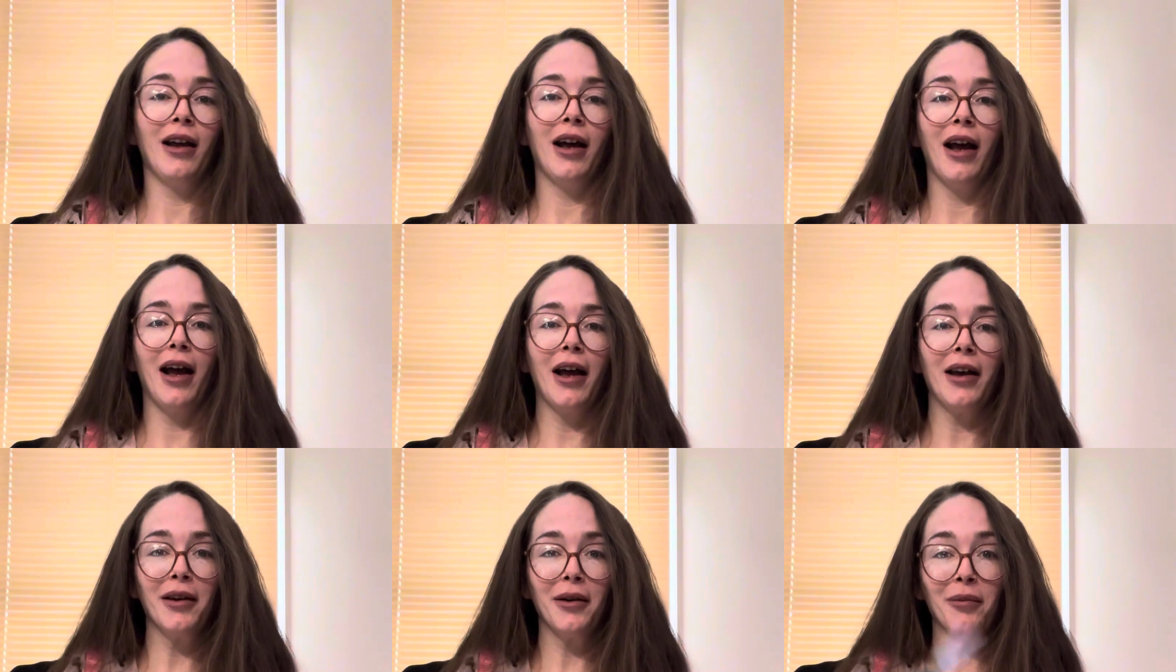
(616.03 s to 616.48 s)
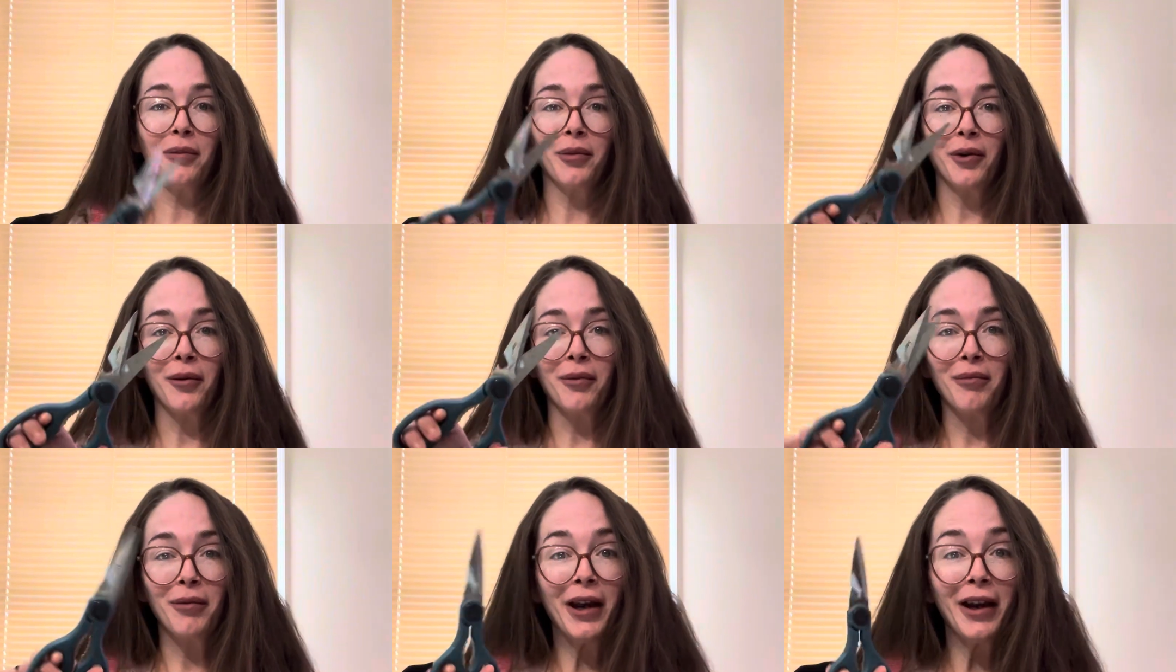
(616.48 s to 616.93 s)
I am
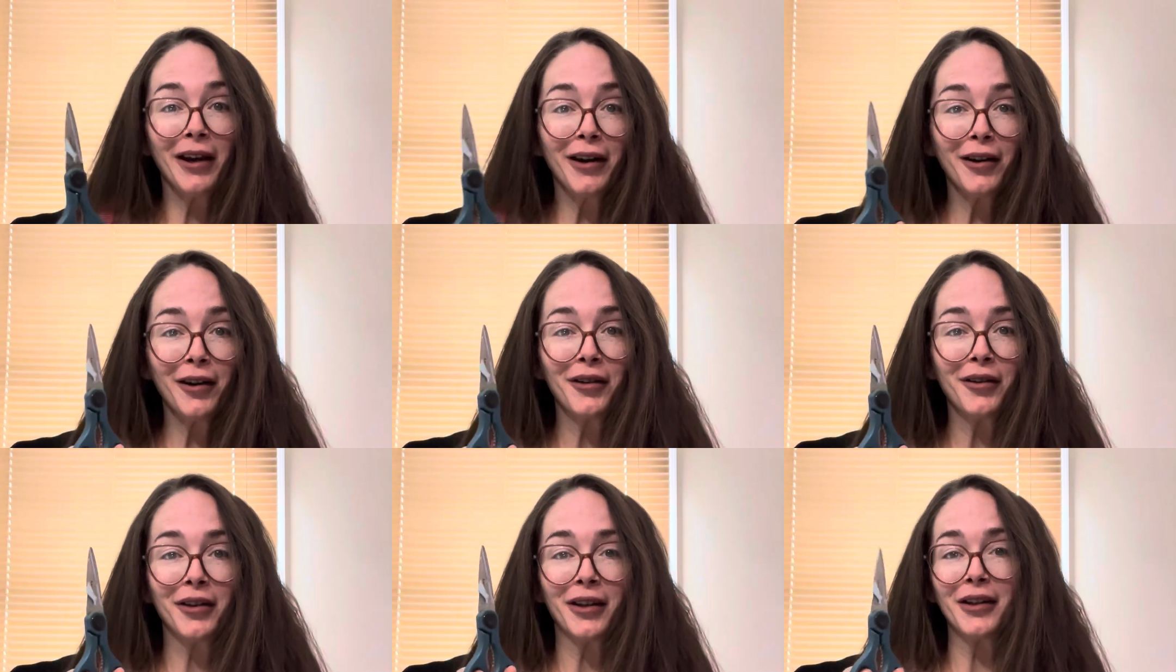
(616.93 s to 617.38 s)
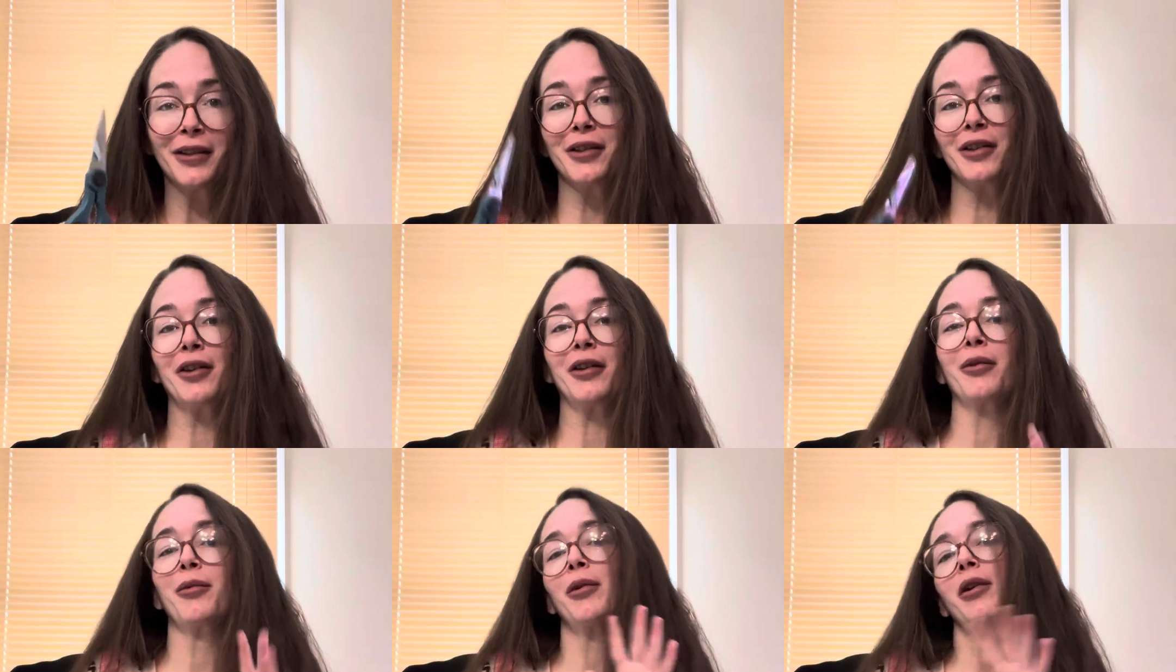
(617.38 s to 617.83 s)
prepared this
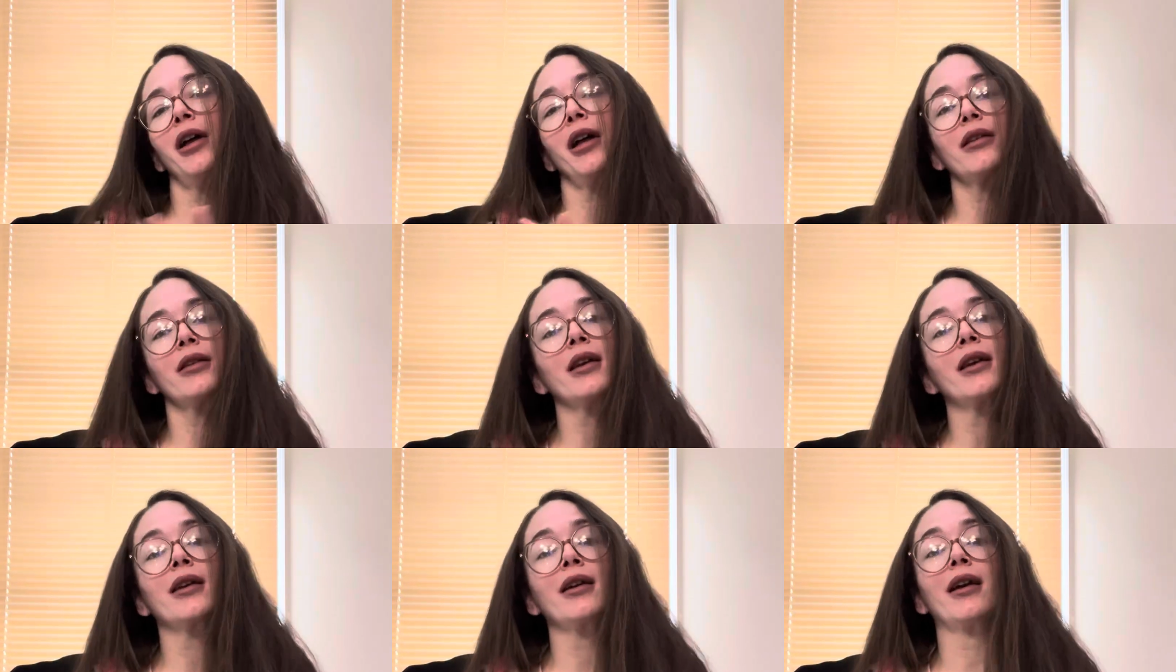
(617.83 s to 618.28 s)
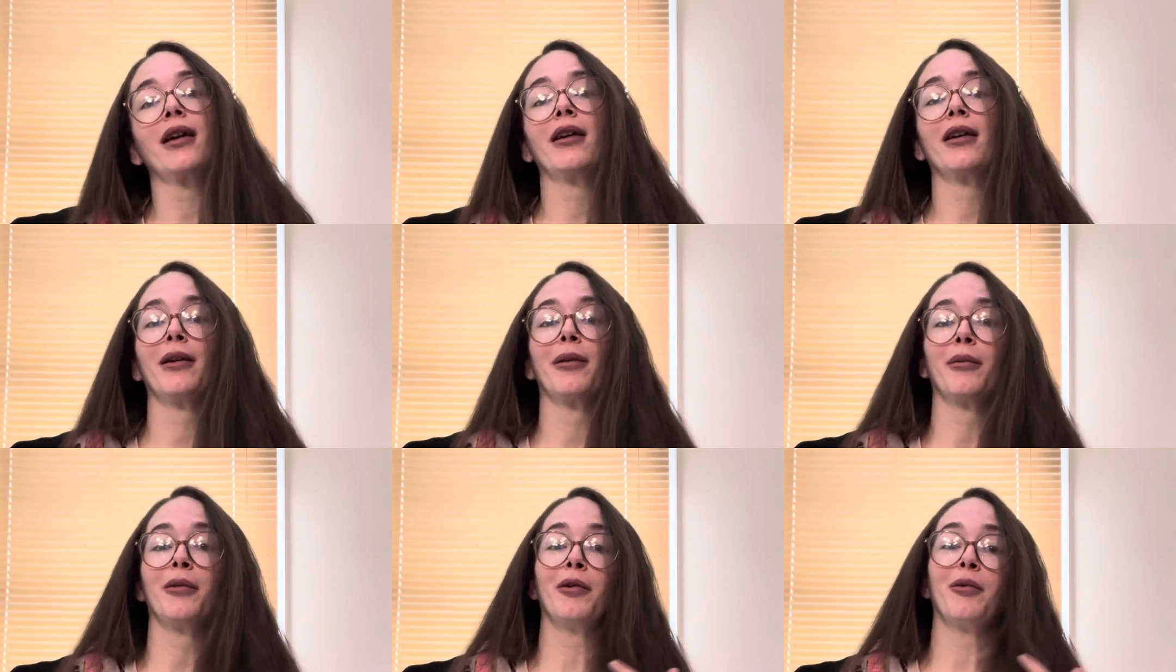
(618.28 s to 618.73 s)
year. Well, I think I am.